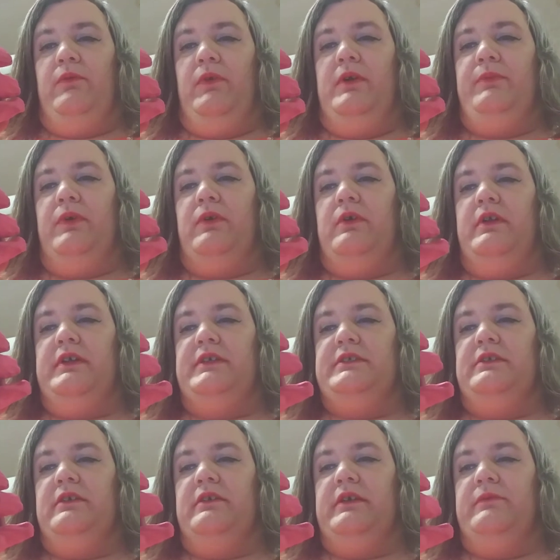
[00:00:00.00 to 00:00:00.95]
one part,
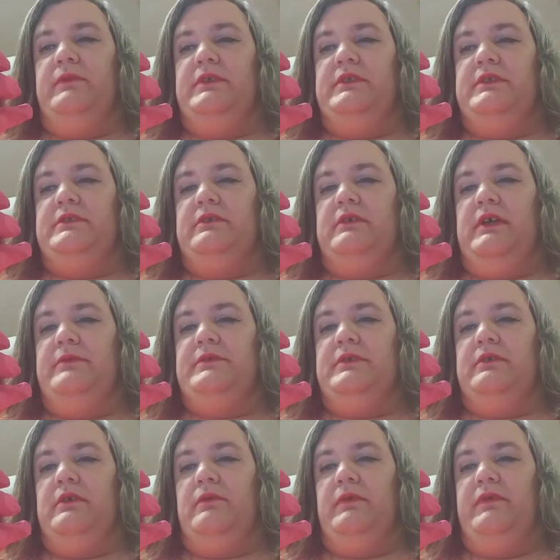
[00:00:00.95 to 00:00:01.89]
Esther Greenwood
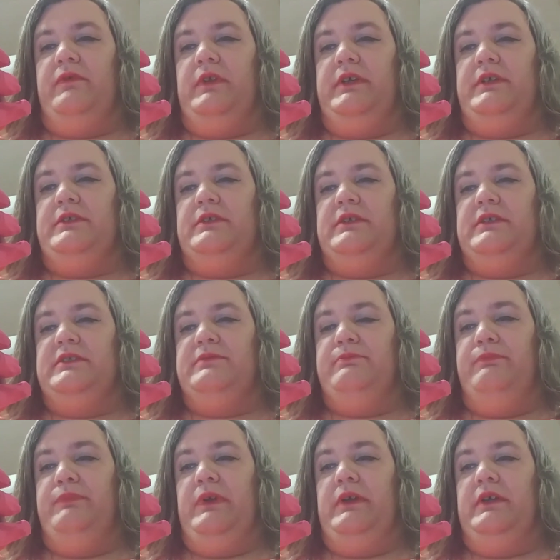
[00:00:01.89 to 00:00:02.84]
describes her reflection as
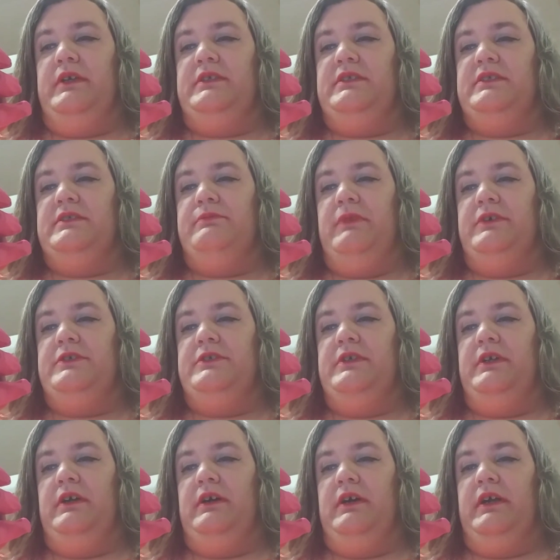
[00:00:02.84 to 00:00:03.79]
big,
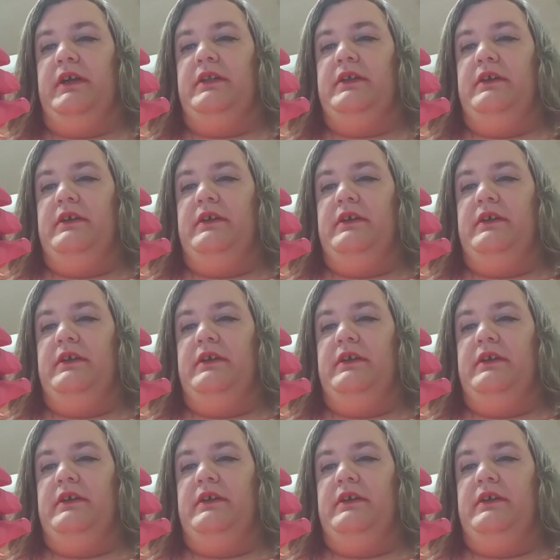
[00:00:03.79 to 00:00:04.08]
smudgy-eyed,